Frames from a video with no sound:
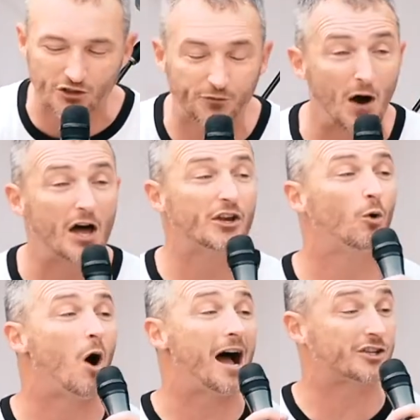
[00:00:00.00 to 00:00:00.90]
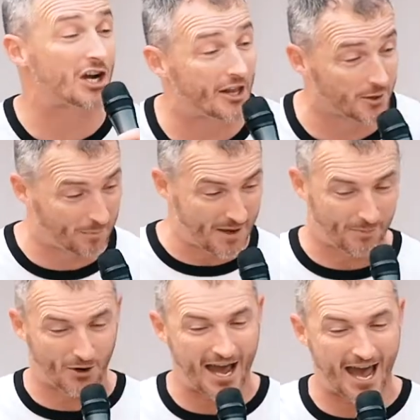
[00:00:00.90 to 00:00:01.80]
is fun to watch other
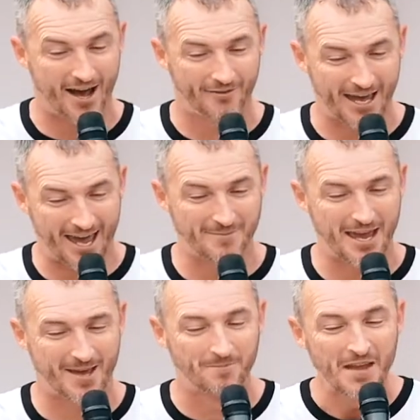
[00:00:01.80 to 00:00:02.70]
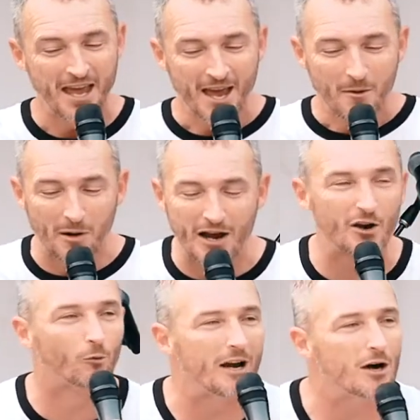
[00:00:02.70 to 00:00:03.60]
people have. Amen. But
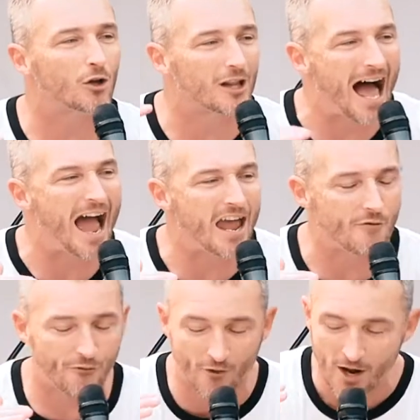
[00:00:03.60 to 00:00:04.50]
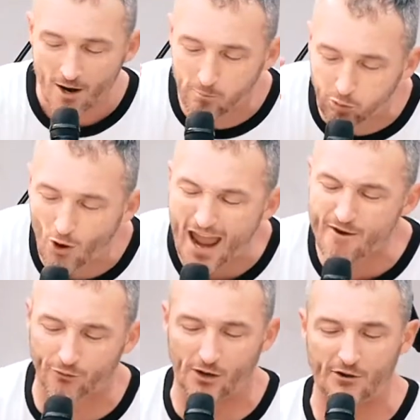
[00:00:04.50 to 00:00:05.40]
in real life,
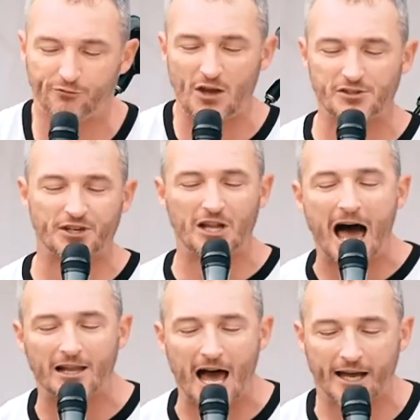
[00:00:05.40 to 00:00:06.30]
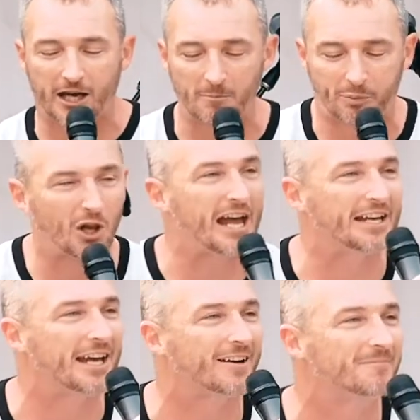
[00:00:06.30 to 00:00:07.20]
bravery feels a lot like
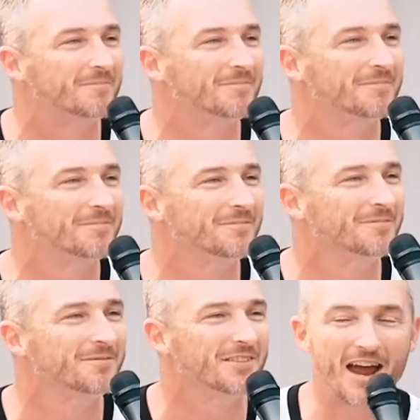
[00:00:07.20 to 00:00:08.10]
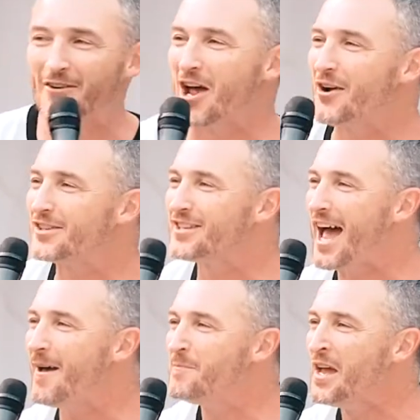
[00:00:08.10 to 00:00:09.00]
complaining. You ever notice
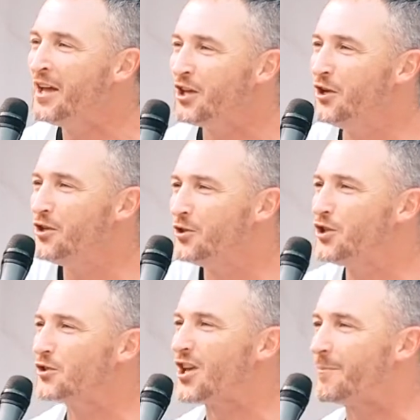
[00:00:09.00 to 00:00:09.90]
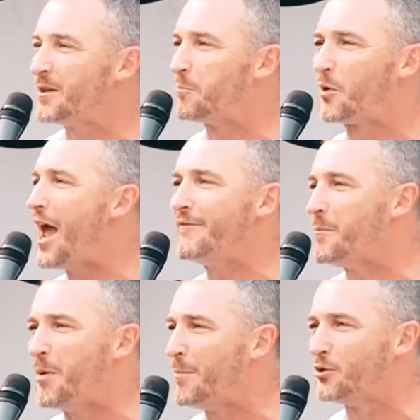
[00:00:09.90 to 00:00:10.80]
that? You, you do something brave
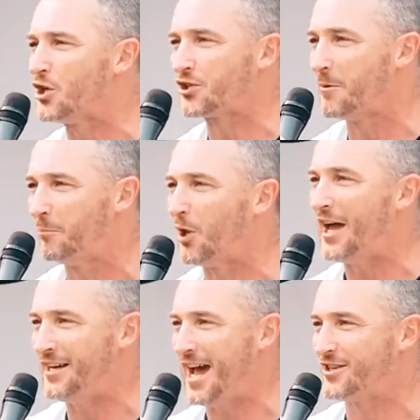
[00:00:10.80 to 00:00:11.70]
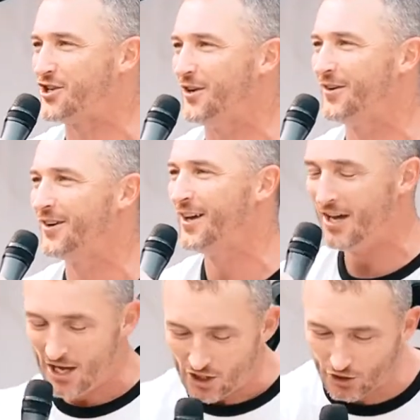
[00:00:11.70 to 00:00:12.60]
and people just complain at you.
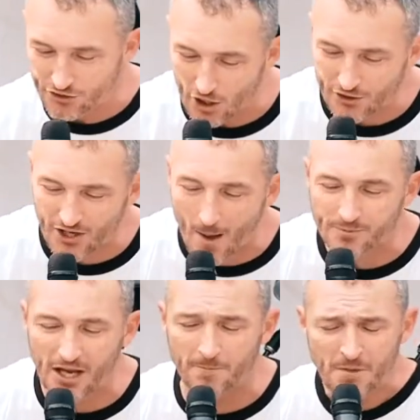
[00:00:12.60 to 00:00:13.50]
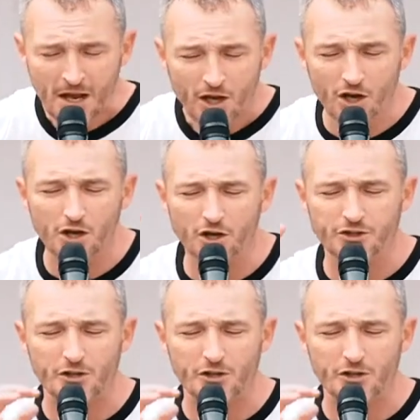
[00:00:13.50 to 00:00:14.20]
You do something, you, you